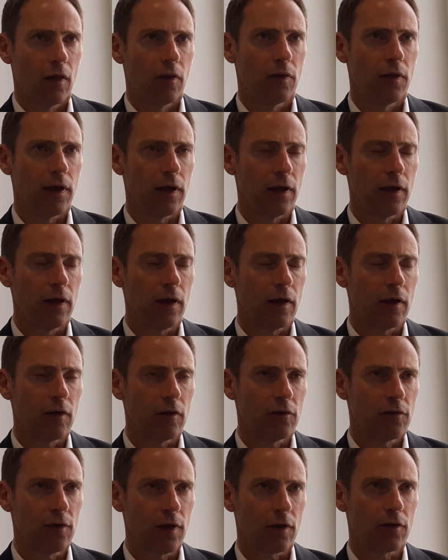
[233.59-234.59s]
The
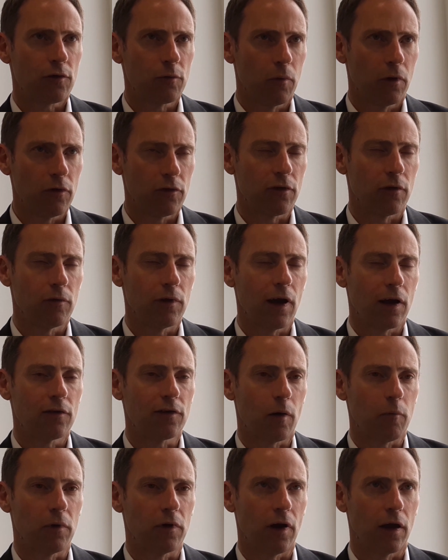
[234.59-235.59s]
6 months of the
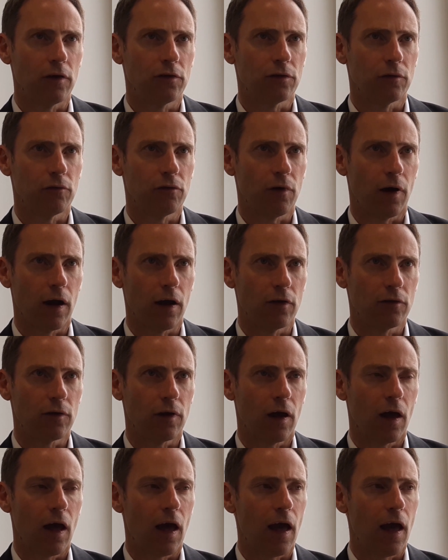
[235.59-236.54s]
examination phase